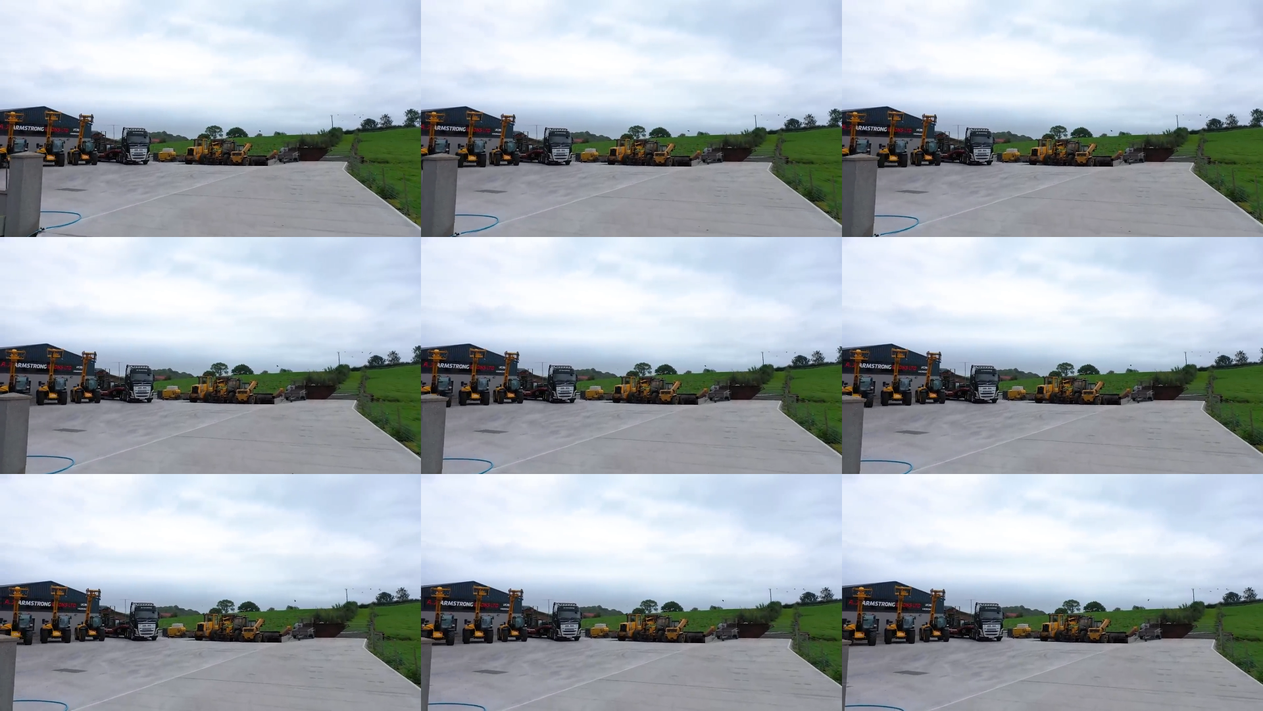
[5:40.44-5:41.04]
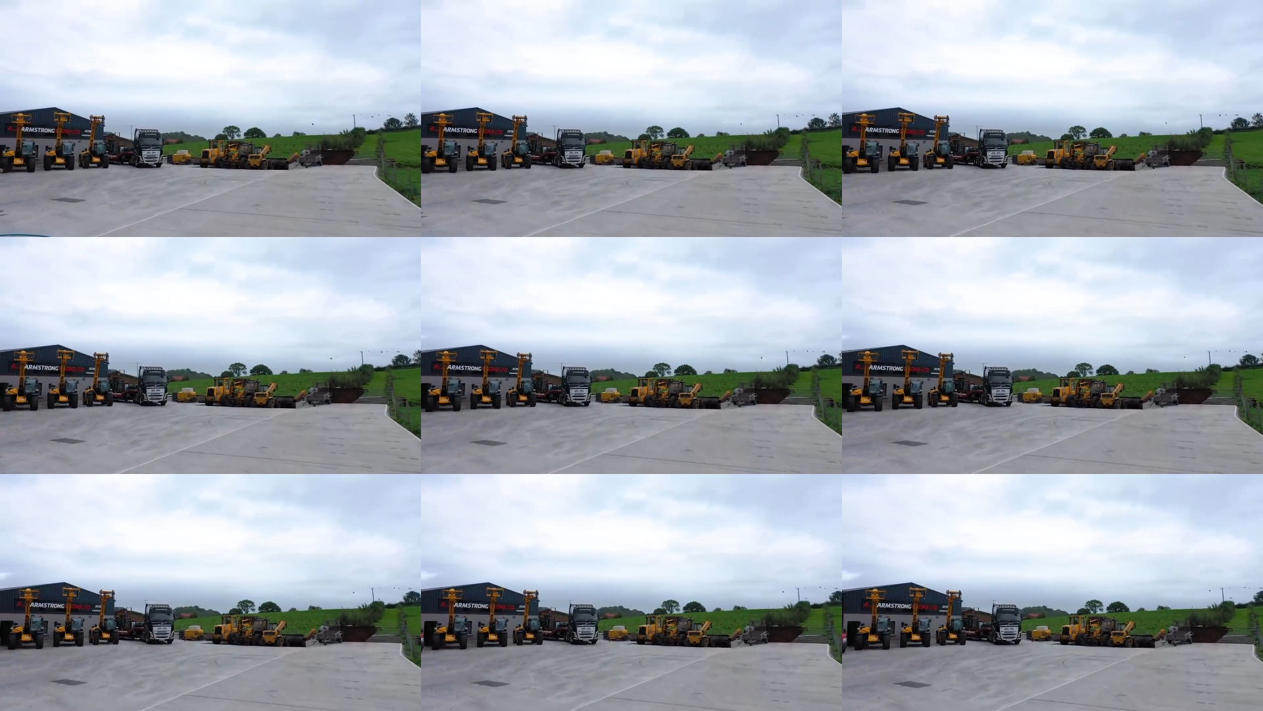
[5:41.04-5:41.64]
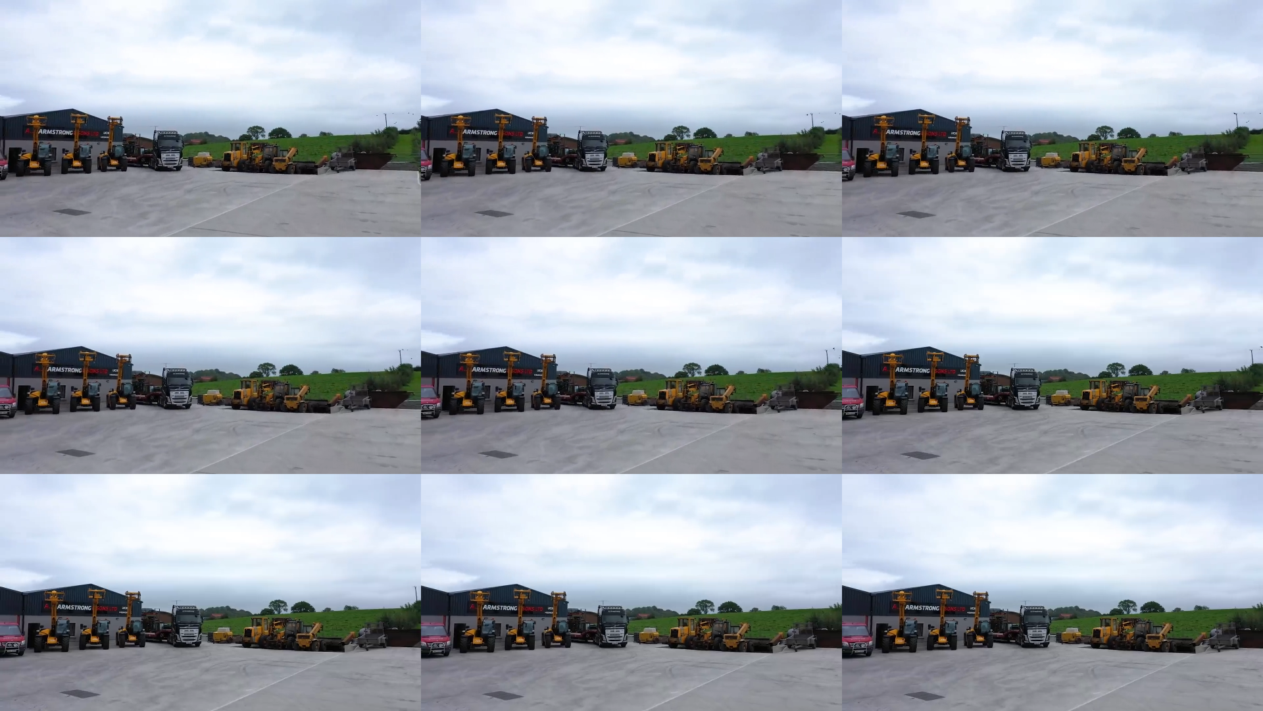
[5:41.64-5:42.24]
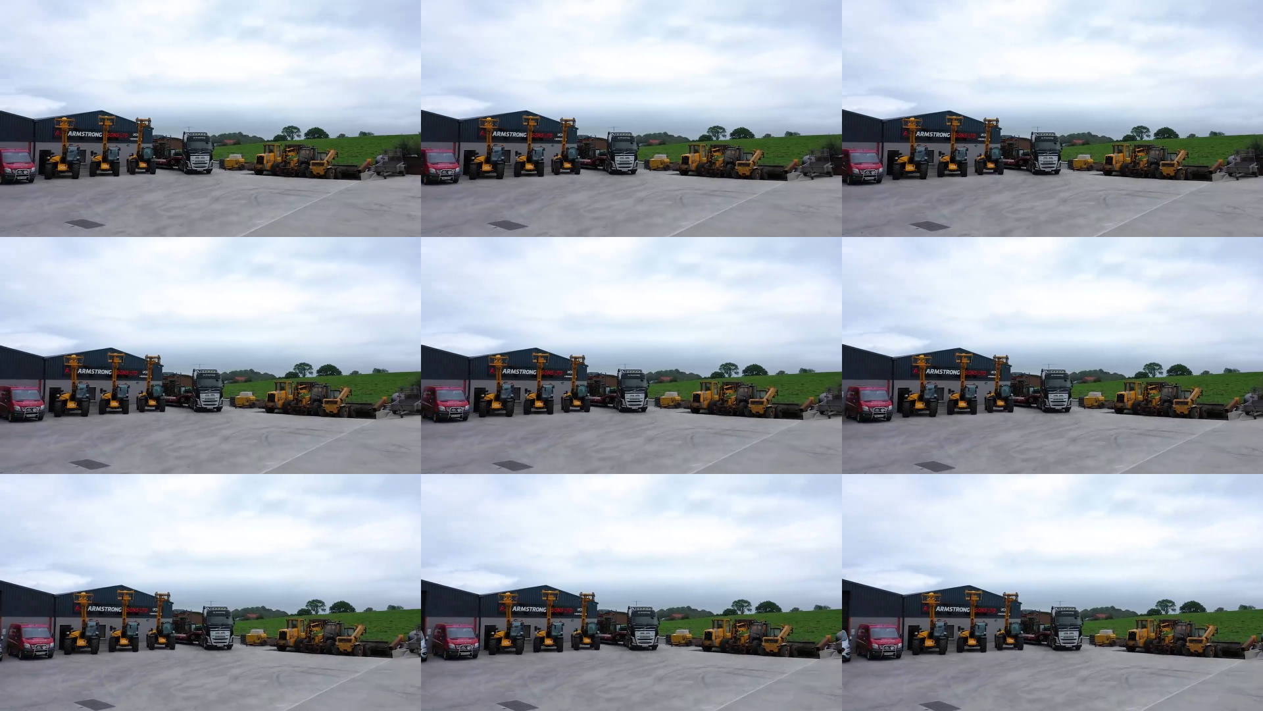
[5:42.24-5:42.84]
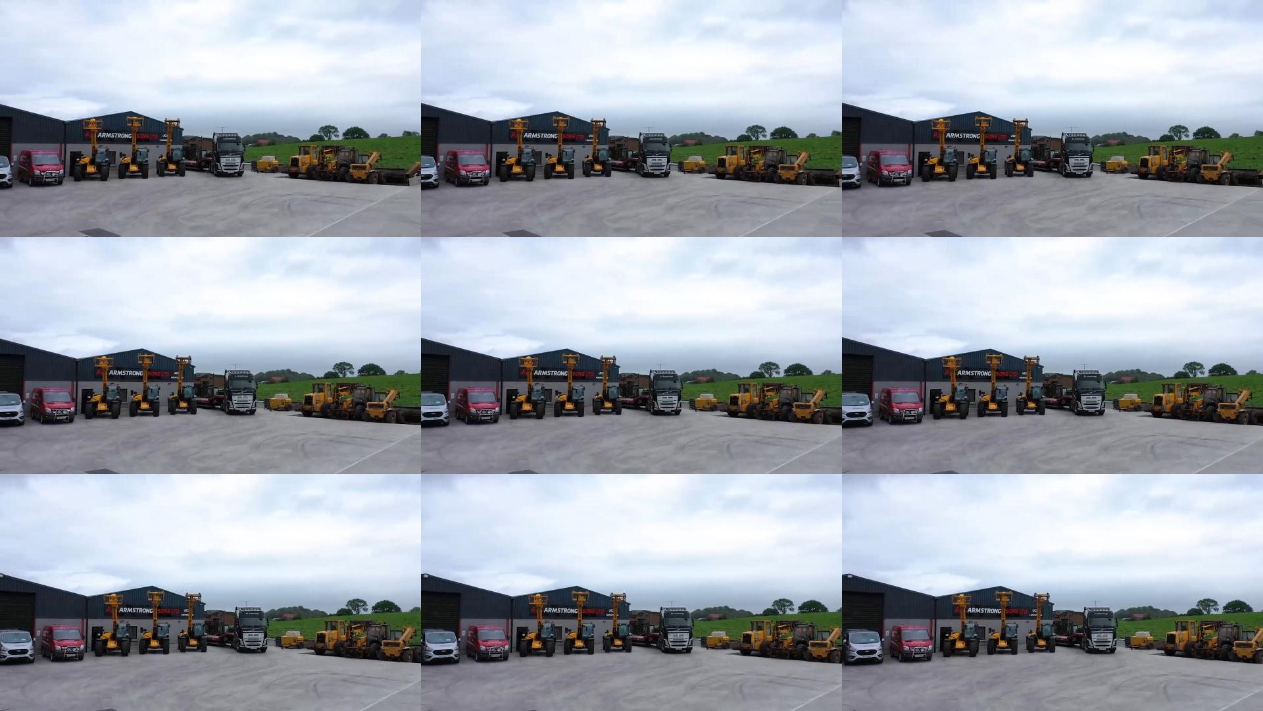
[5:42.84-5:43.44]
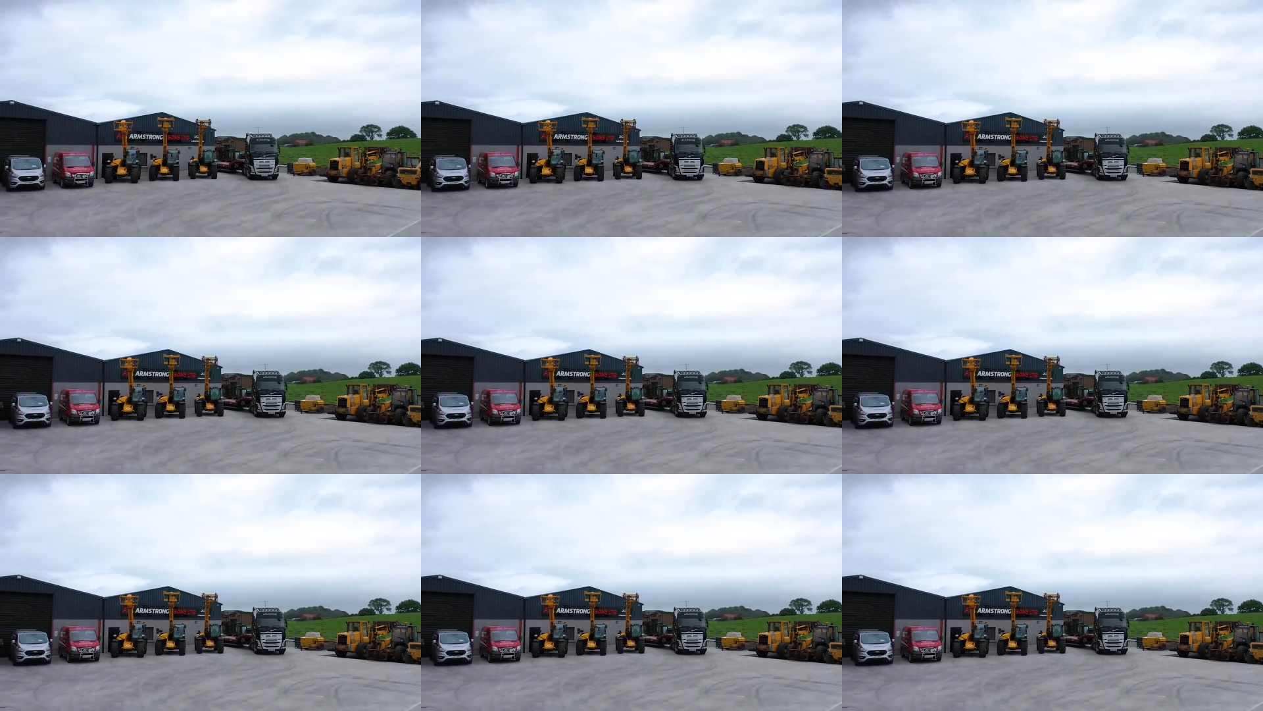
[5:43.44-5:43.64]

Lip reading: [unreadable: no face in view]